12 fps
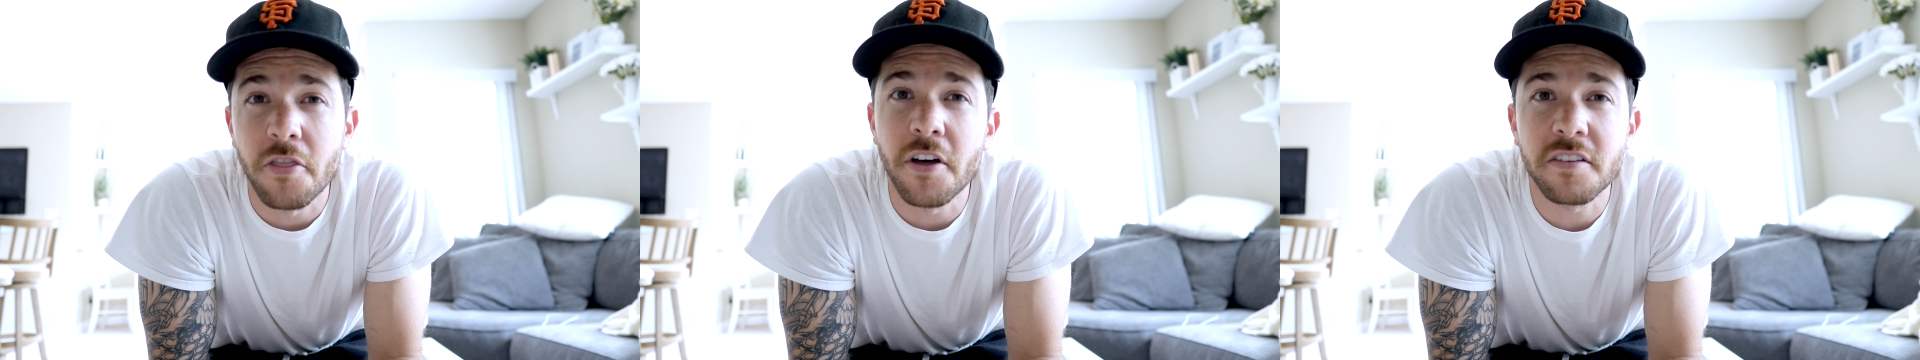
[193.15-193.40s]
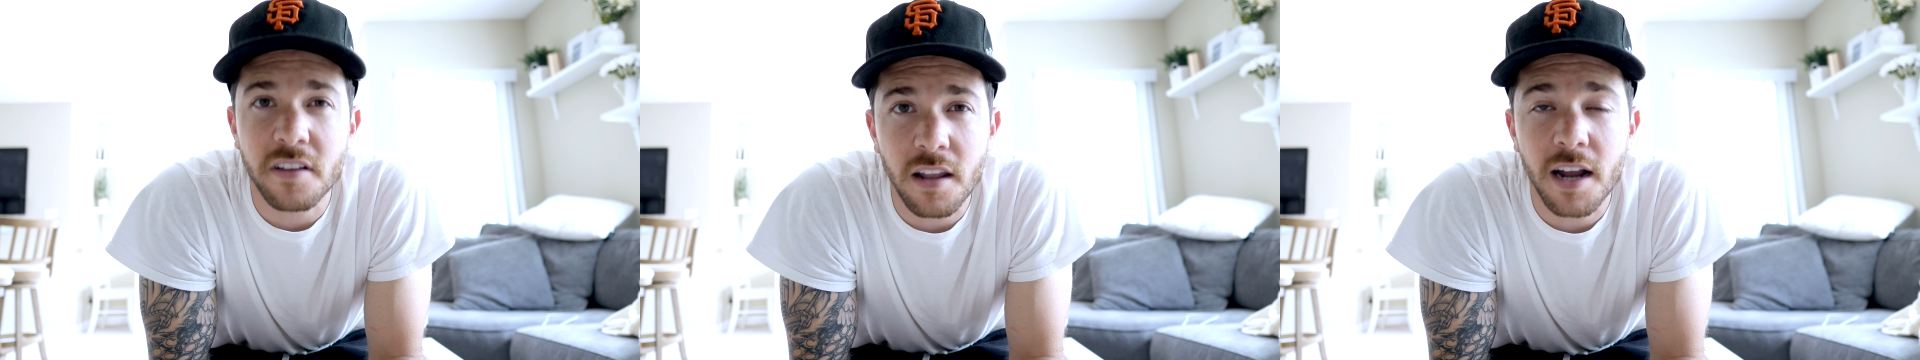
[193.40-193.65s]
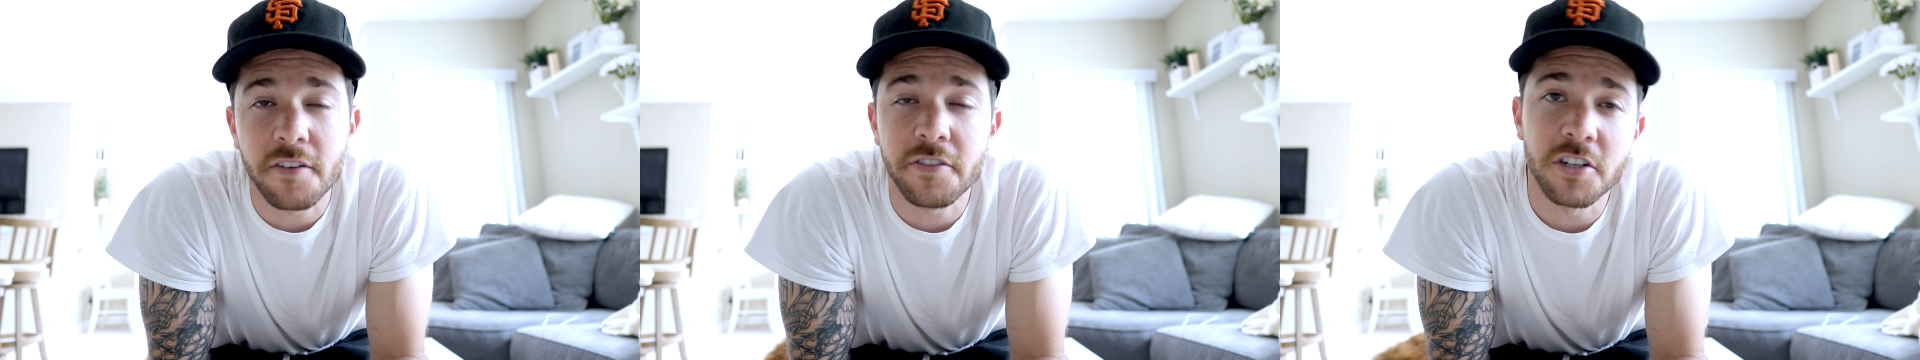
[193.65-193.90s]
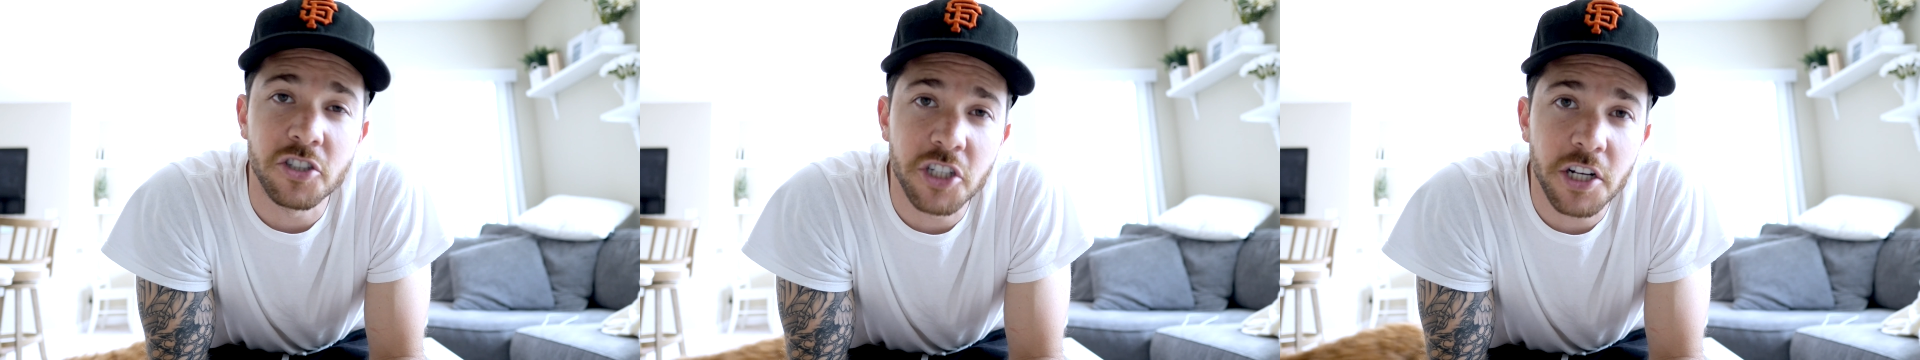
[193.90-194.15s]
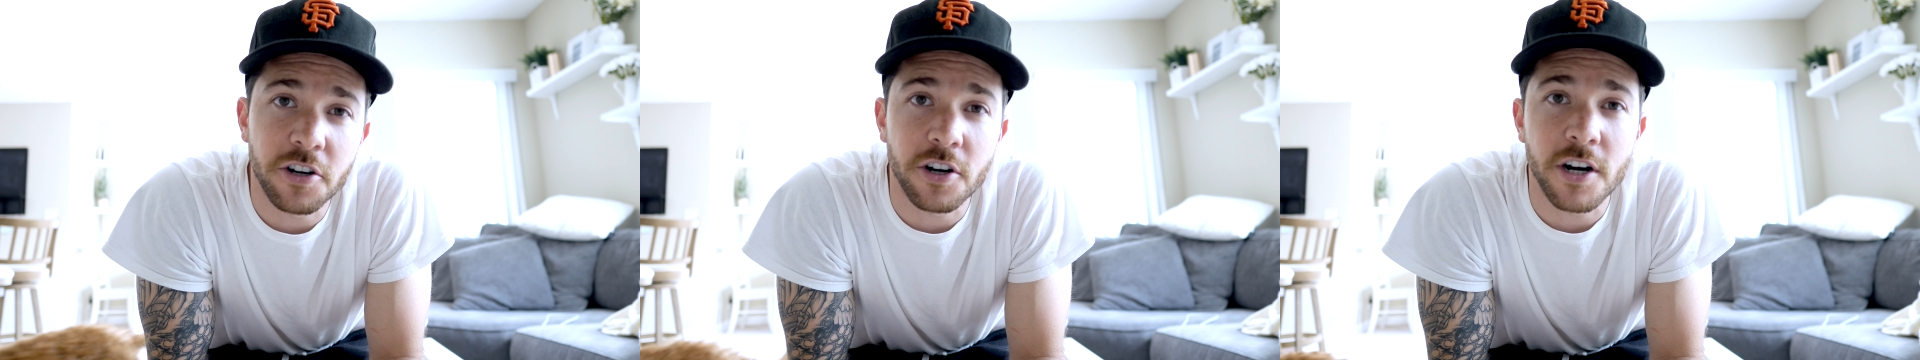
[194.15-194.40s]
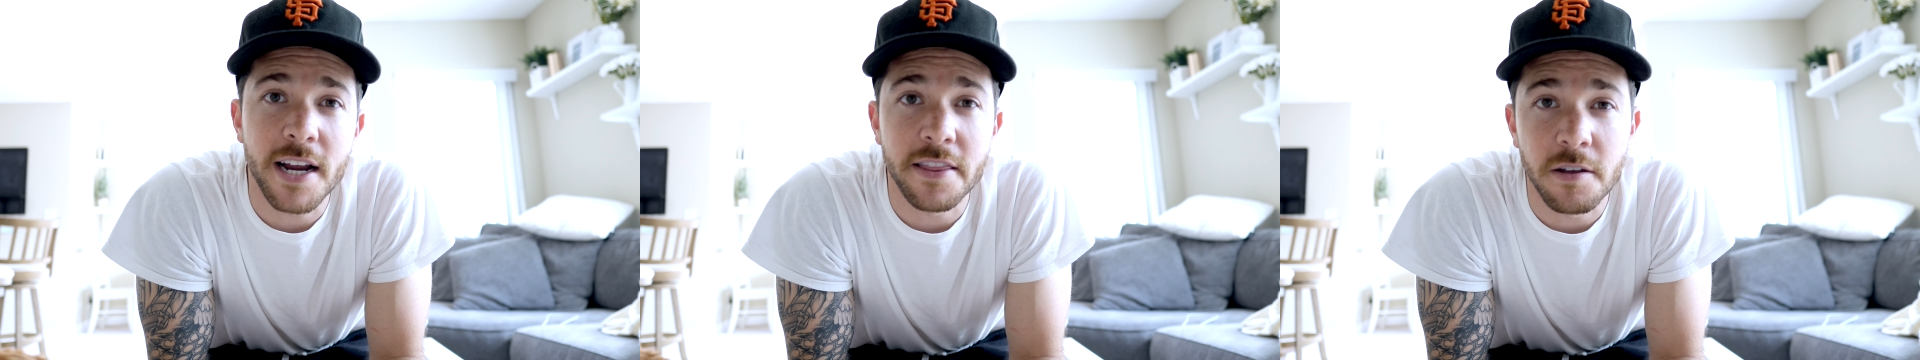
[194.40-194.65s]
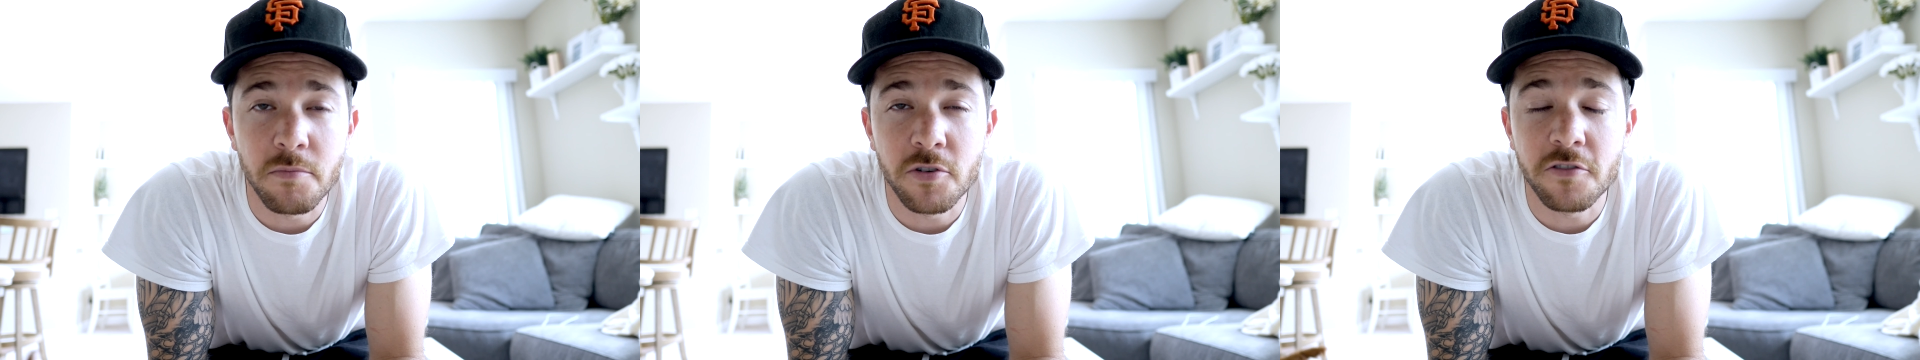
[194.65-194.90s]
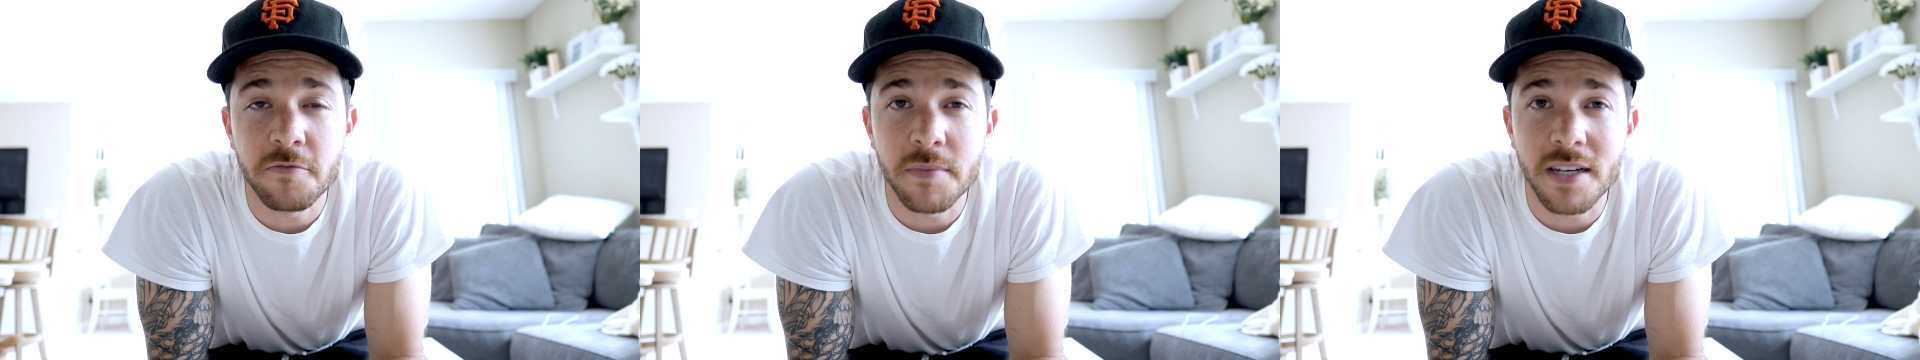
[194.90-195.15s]
thus a lot of the jitter and the
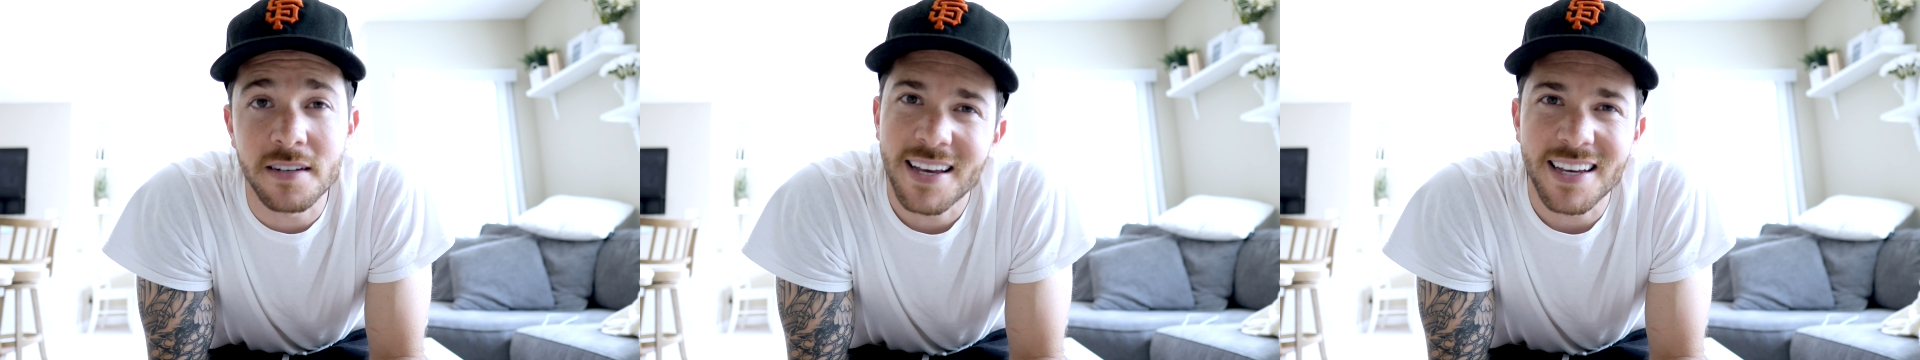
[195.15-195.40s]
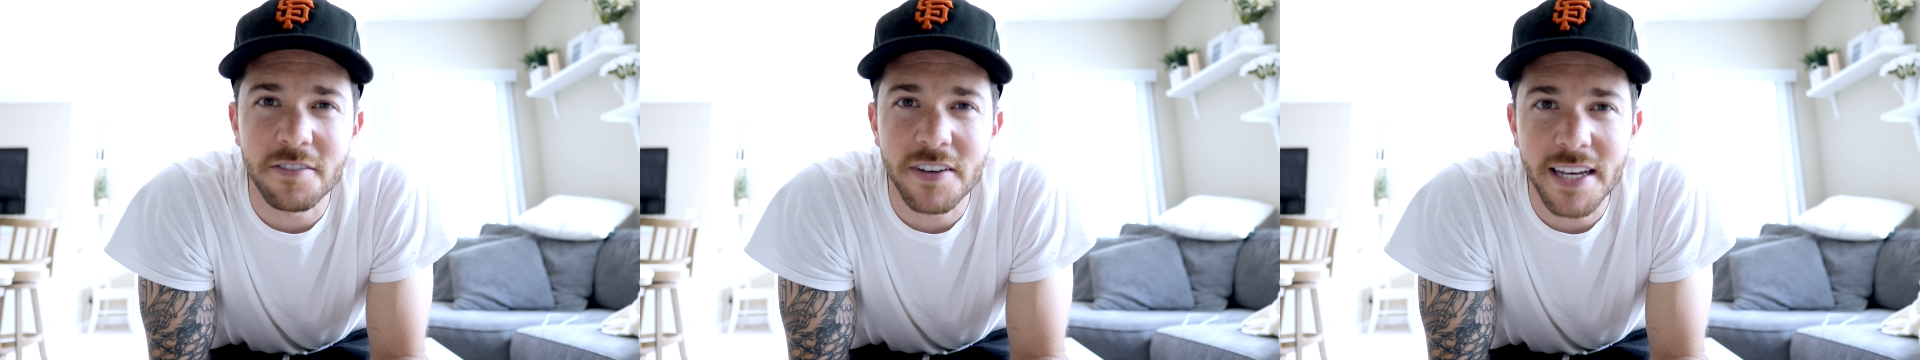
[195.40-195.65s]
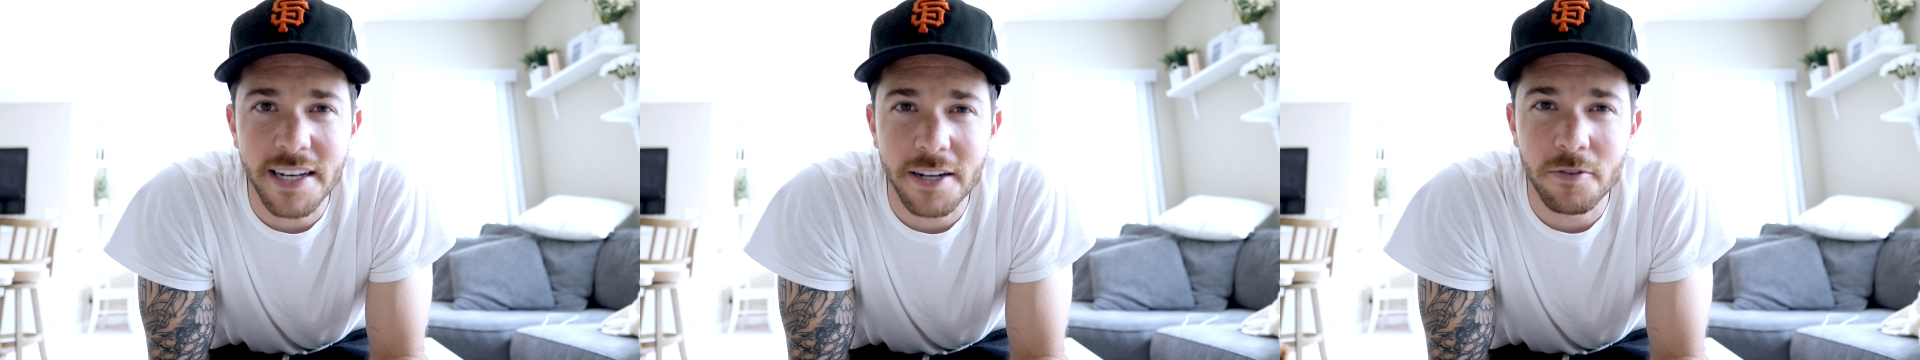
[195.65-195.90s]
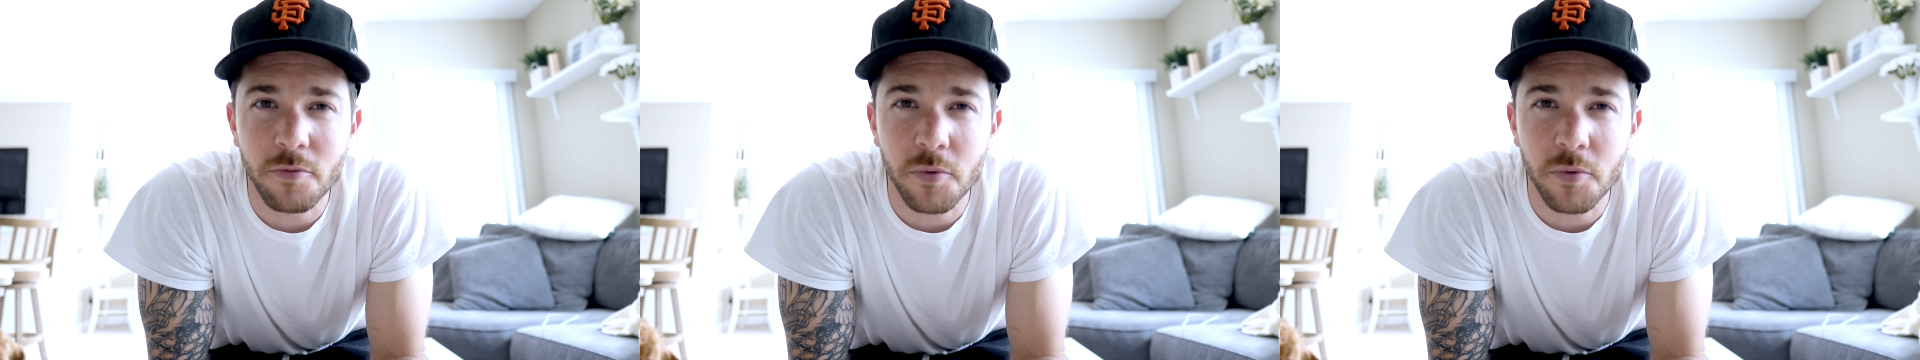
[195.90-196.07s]
movement is hidden